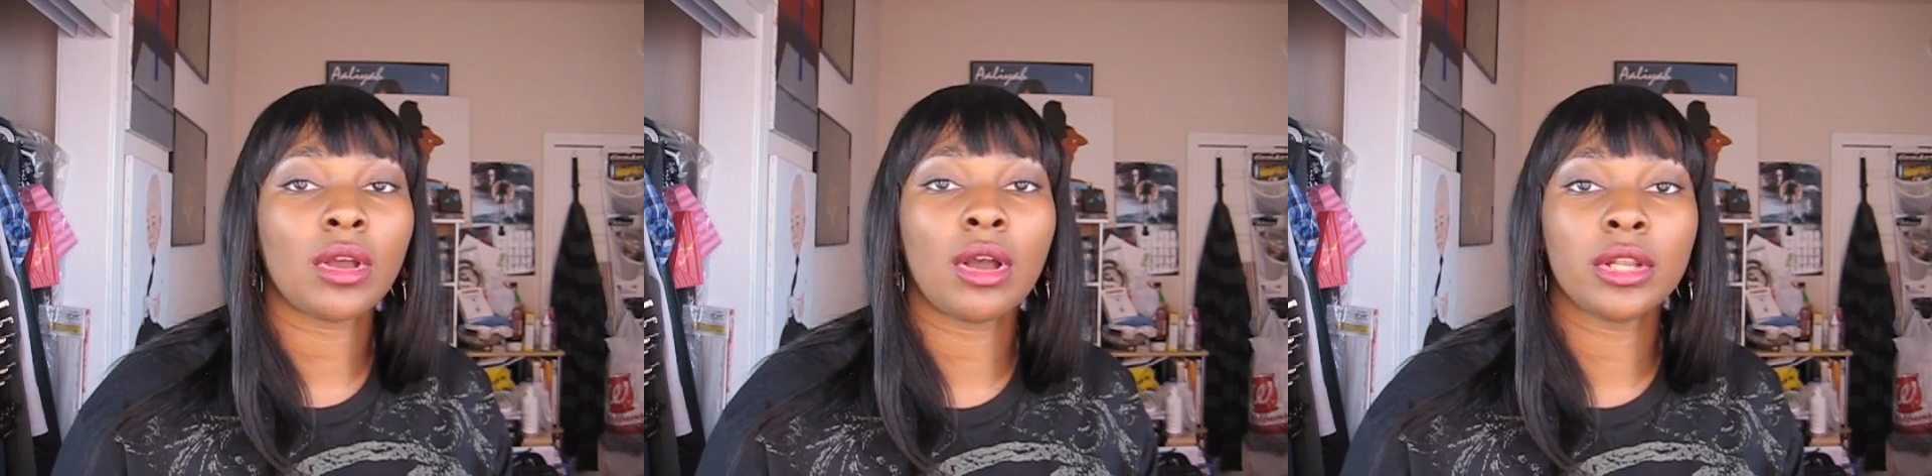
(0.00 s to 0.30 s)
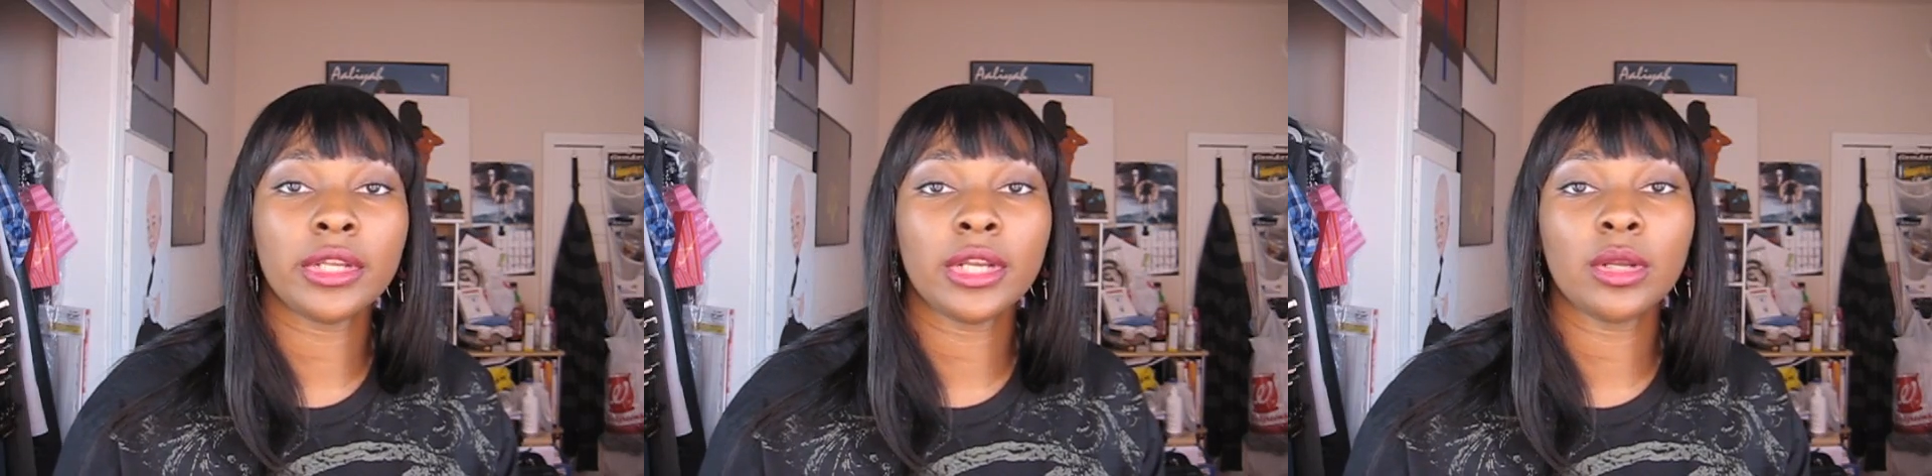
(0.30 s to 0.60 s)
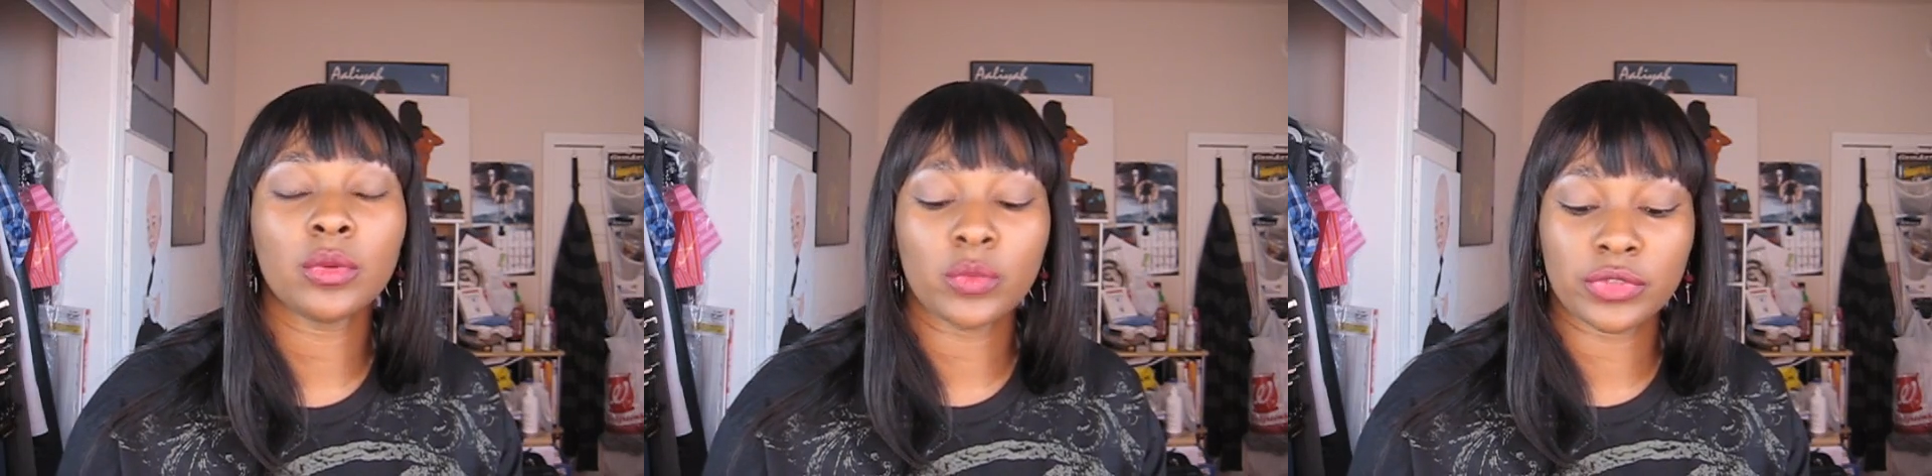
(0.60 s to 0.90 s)
on
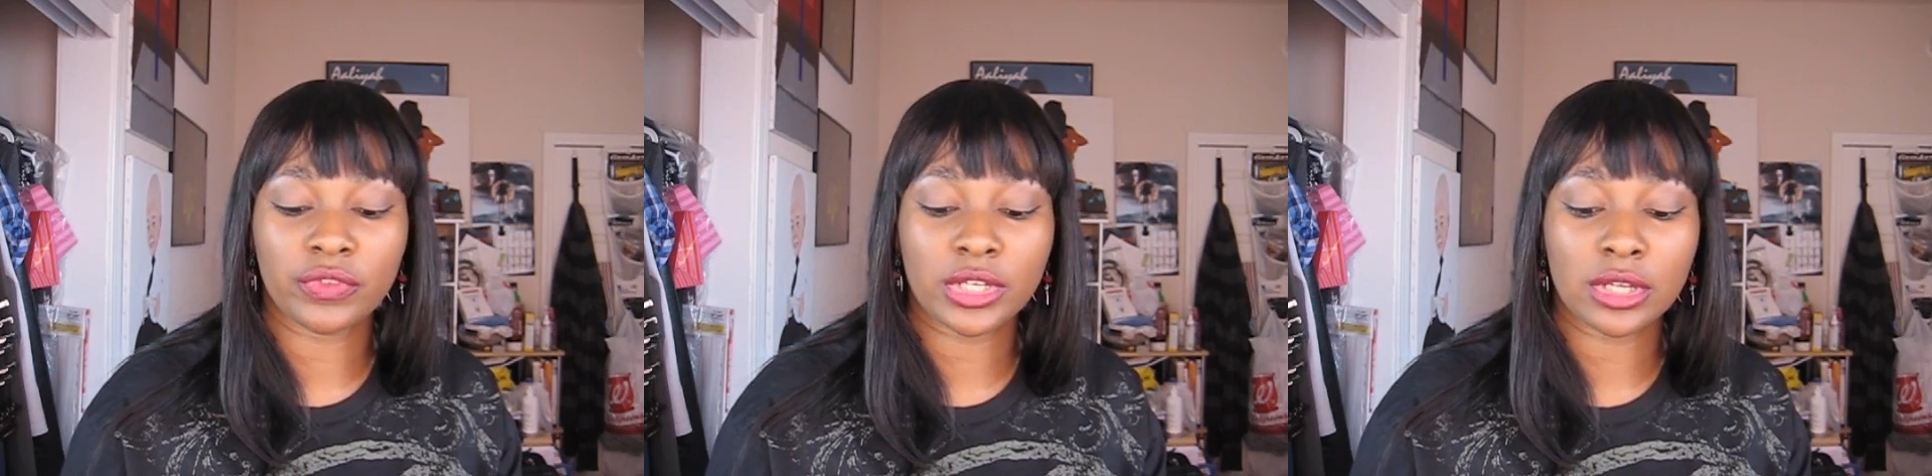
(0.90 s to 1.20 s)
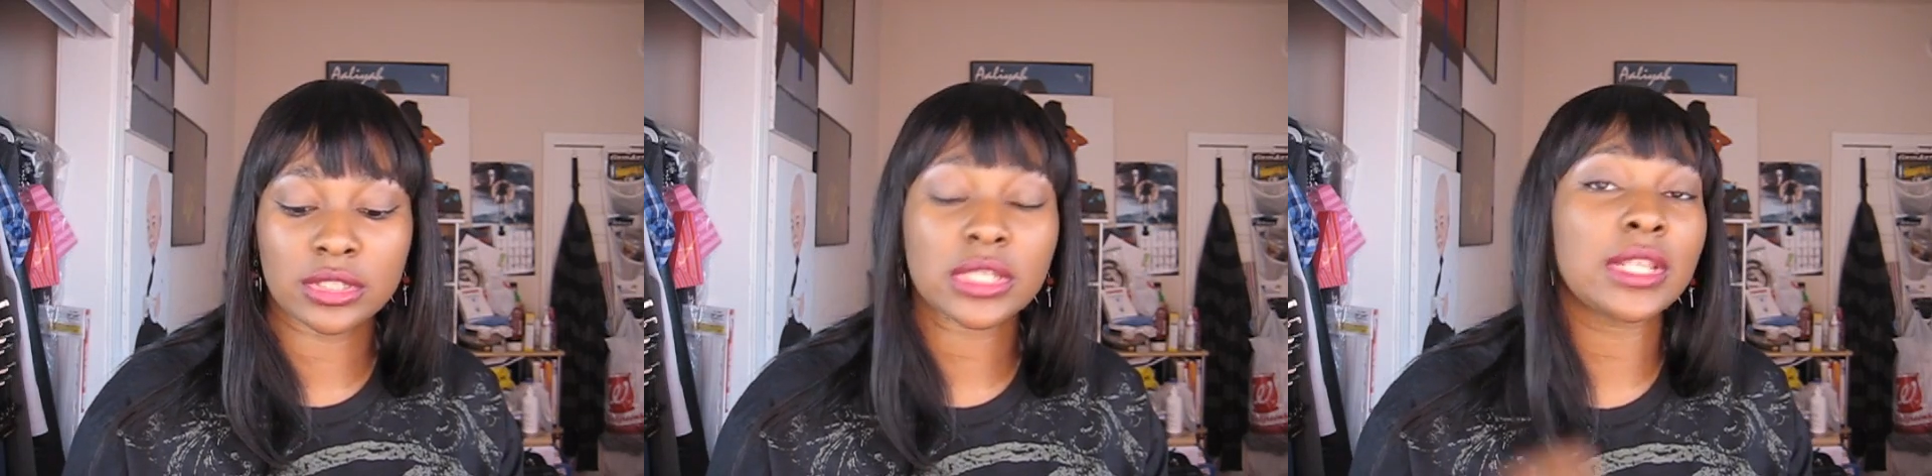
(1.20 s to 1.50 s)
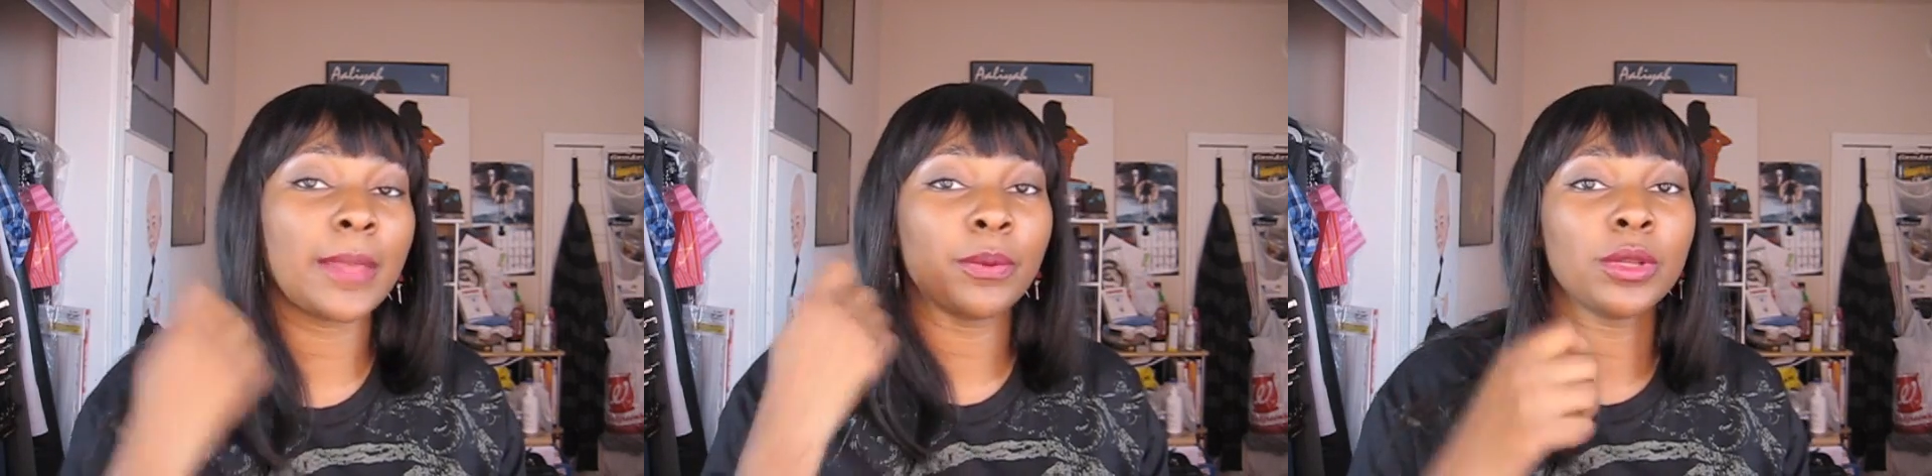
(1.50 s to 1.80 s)
here with videos,
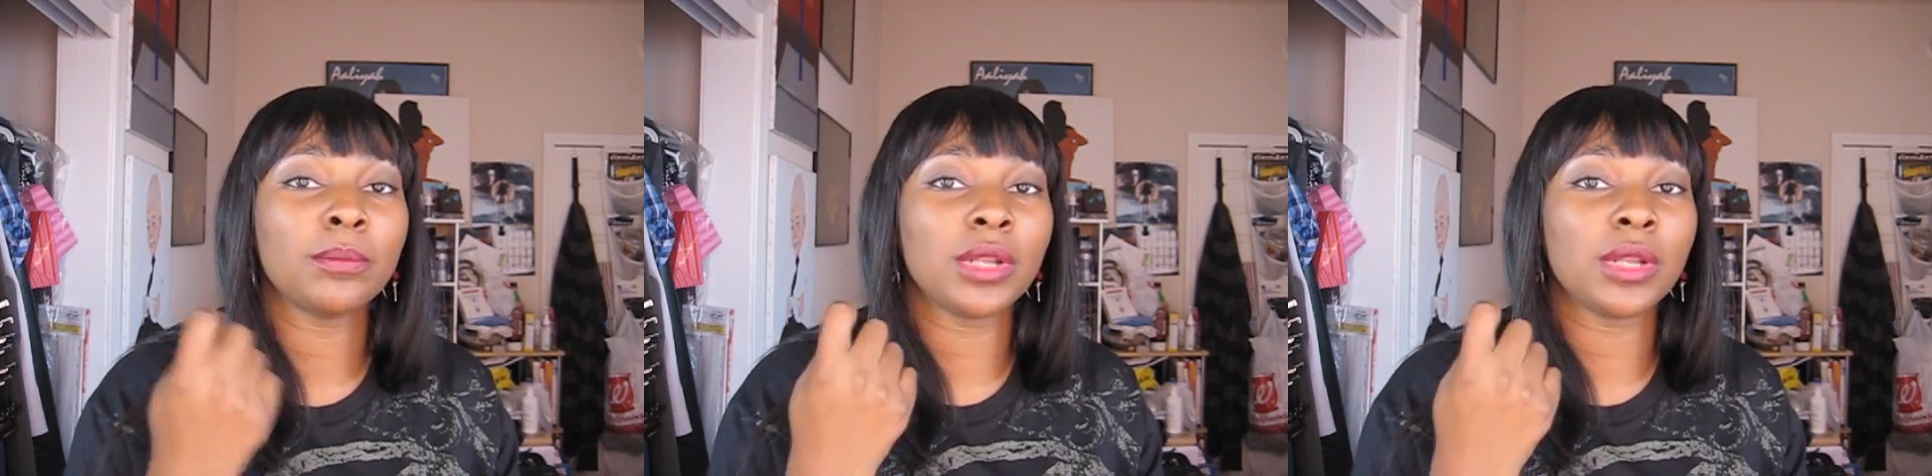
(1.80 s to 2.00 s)
and they put